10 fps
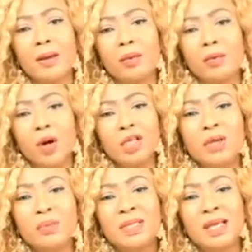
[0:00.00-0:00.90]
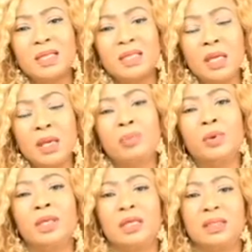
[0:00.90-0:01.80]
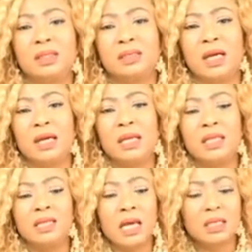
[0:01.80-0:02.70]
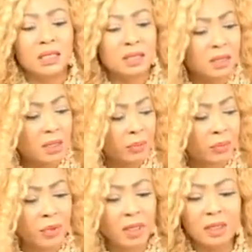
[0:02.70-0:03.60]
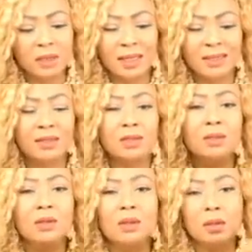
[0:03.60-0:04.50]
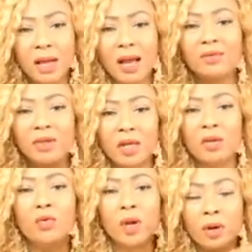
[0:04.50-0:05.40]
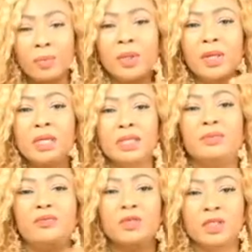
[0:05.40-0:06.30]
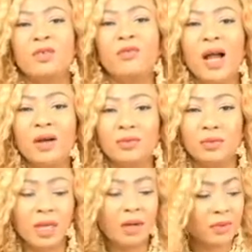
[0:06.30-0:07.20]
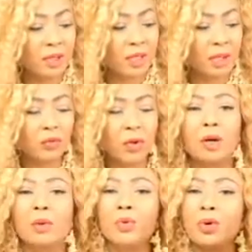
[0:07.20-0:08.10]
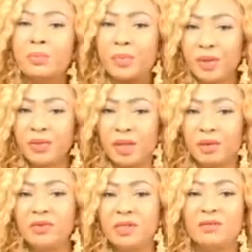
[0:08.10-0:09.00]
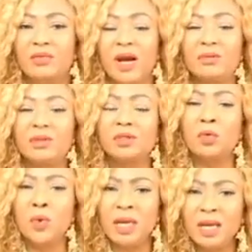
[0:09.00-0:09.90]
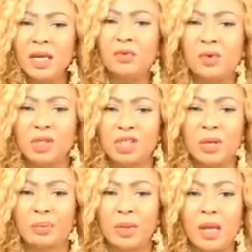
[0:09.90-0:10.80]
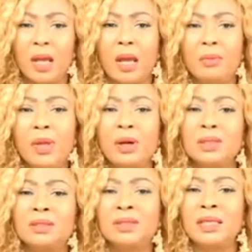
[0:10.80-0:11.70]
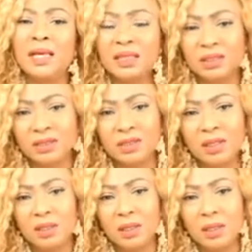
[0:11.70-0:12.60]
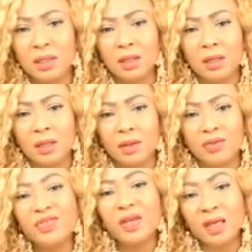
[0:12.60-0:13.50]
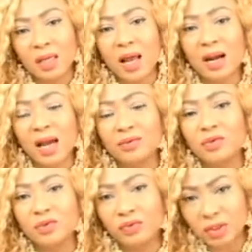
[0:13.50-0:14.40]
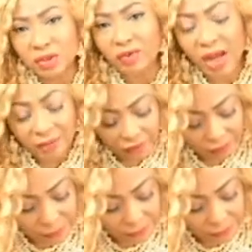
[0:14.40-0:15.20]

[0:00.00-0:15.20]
worship is as important as that. It's as important as every day you wake up, you eat for survival. Every day you wake up, you're breathing for survival. So we need worship because it's a necessary thing in our life too for survival.